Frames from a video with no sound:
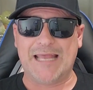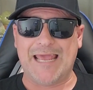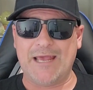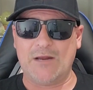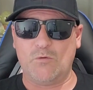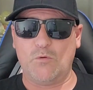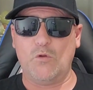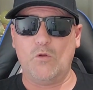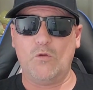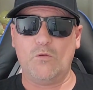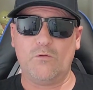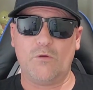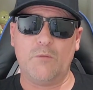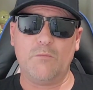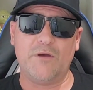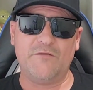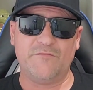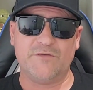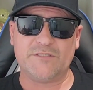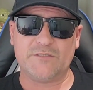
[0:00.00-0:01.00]
at all on
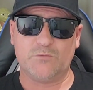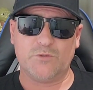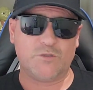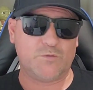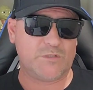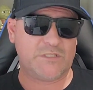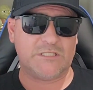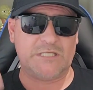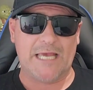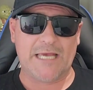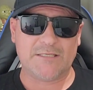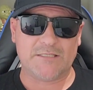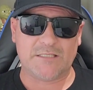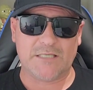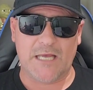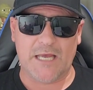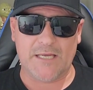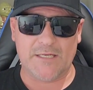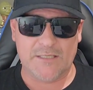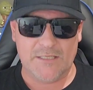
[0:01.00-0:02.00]
my visit, which was
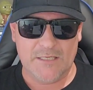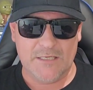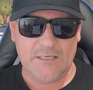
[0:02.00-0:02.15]
Saturday.